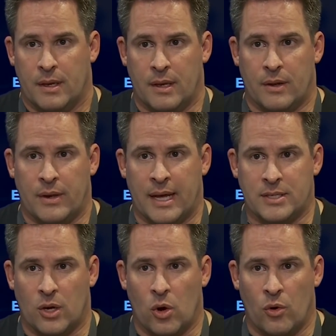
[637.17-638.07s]
you know not
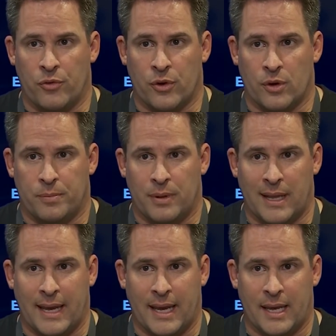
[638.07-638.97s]
to over
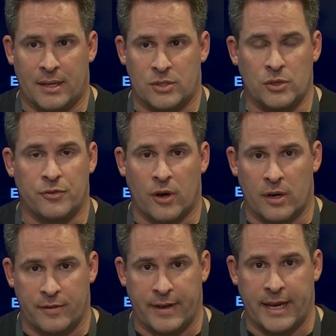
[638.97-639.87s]
plan too far
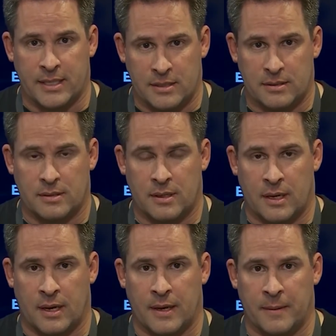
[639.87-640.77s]
in advance
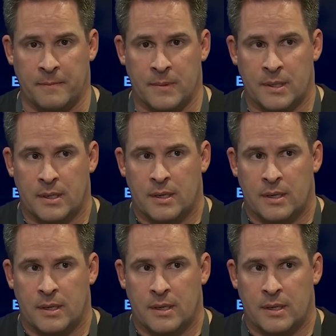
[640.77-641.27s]
because um,